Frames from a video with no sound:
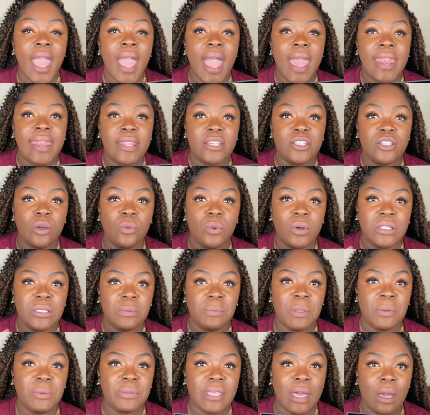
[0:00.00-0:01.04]
And I don't want to
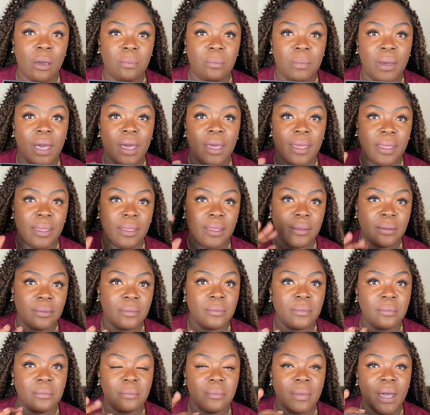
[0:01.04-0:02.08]
be without my
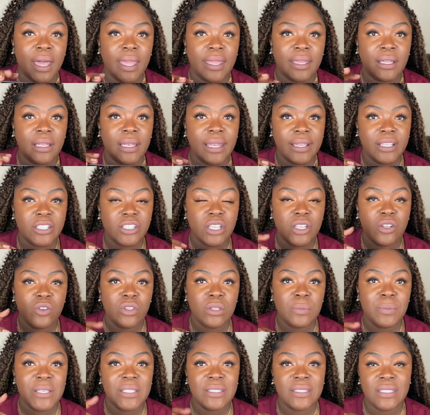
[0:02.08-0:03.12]
collection or
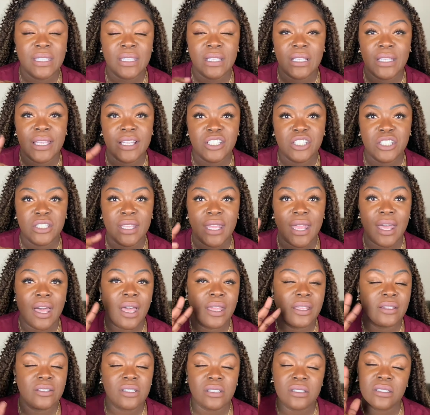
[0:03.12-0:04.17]
the pieces in the collection that
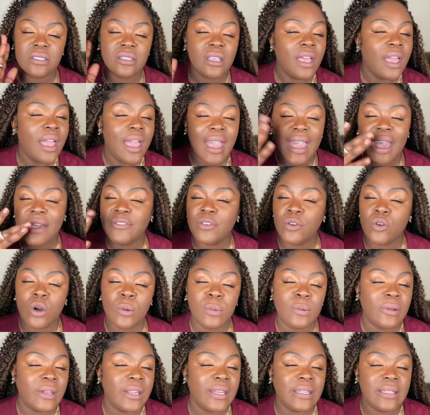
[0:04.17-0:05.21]
I just have
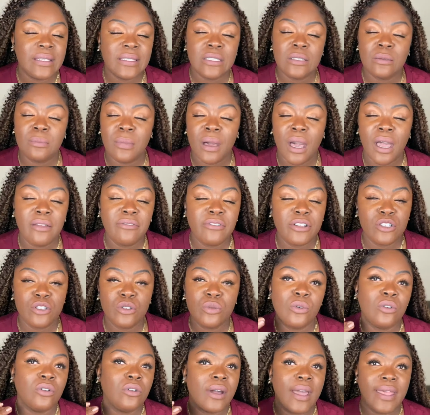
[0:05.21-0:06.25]
incorporated into my
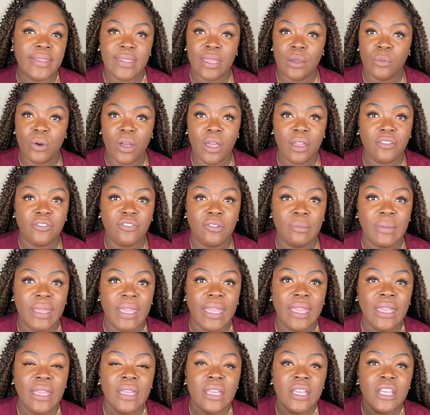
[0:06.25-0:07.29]
ritual, and they work for
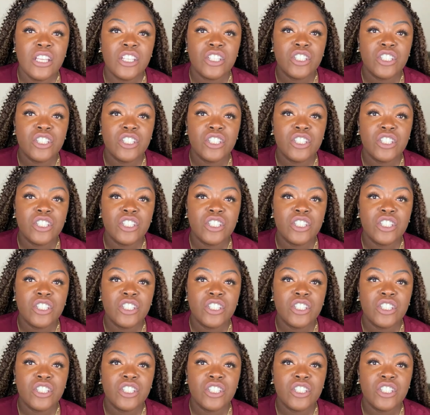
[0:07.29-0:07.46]
me.